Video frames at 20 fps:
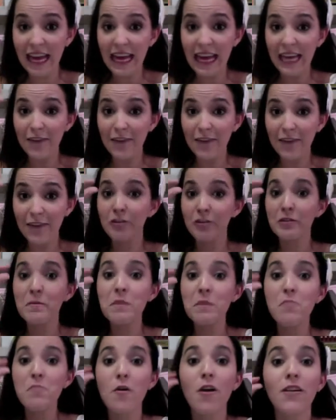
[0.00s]
you're going to be
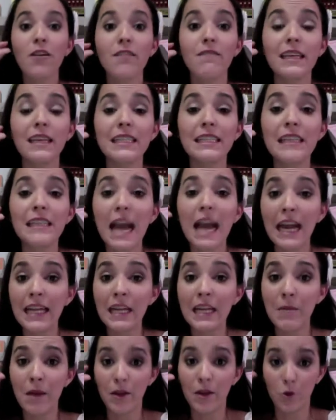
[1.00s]
part of this tiny
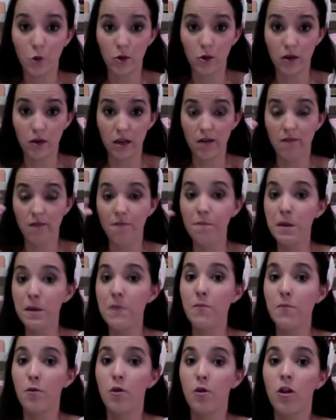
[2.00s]
minority of
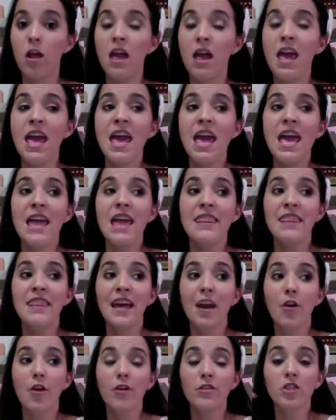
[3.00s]
people that
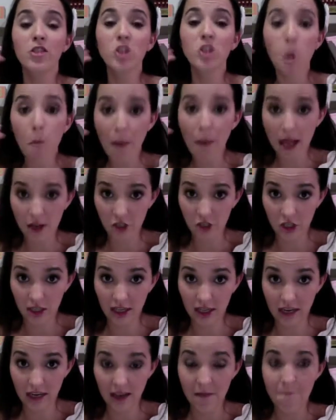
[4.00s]
are so
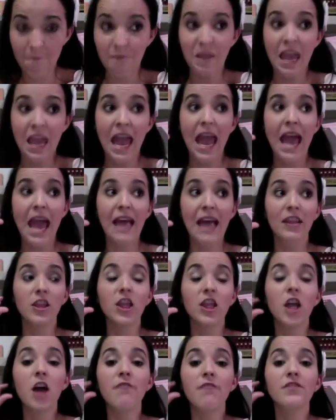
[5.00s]
passionate and
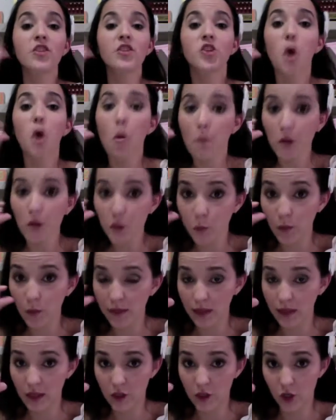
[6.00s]
love so much what
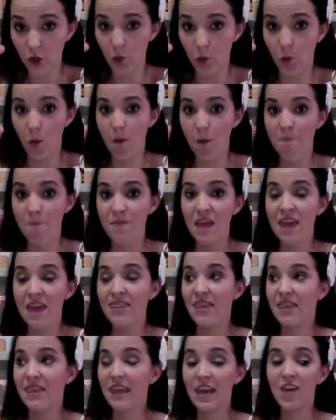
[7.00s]
they do
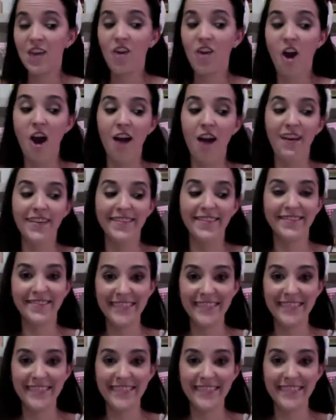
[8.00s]
that they got